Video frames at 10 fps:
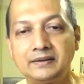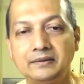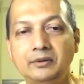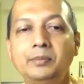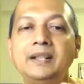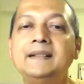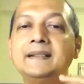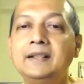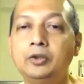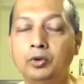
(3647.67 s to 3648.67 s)
will be
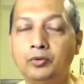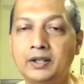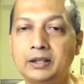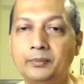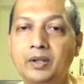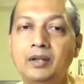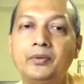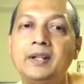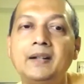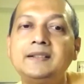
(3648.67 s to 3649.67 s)
easily overcome
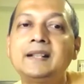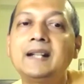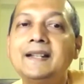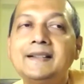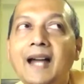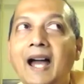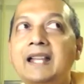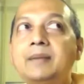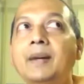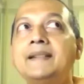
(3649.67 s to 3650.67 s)
when I realize
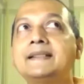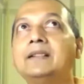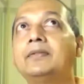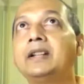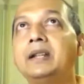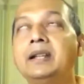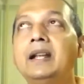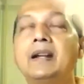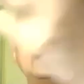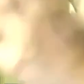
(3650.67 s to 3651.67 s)
I myself
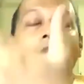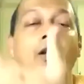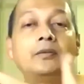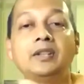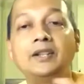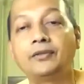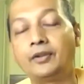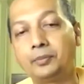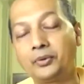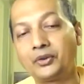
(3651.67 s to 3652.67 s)
are in all of these
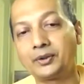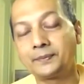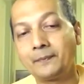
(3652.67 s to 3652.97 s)
forms.